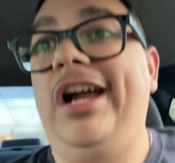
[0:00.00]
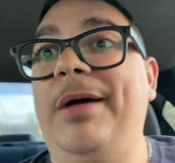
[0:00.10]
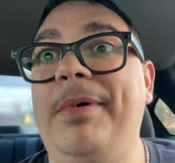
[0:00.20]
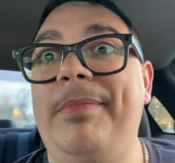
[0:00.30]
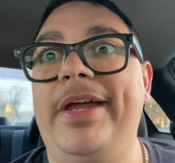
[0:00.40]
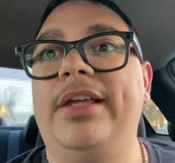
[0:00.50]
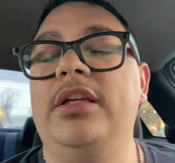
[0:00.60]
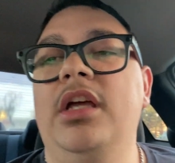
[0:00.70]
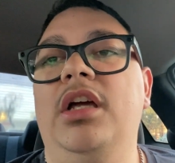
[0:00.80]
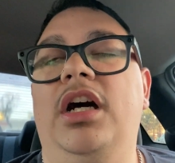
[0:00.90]
I got my mic.
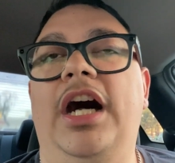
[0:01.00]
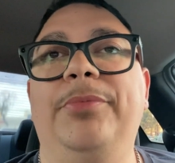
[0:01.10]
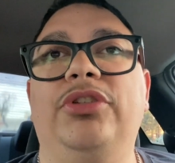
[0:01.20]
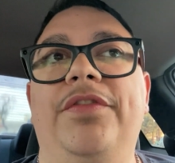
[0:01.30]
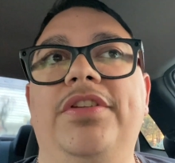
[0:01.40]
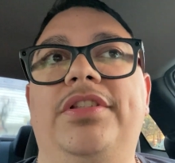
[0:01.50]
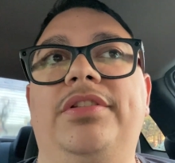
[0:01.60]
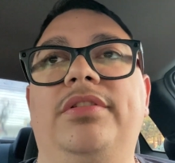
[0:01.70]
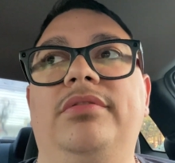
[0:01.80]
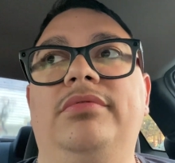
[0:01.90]
So if it's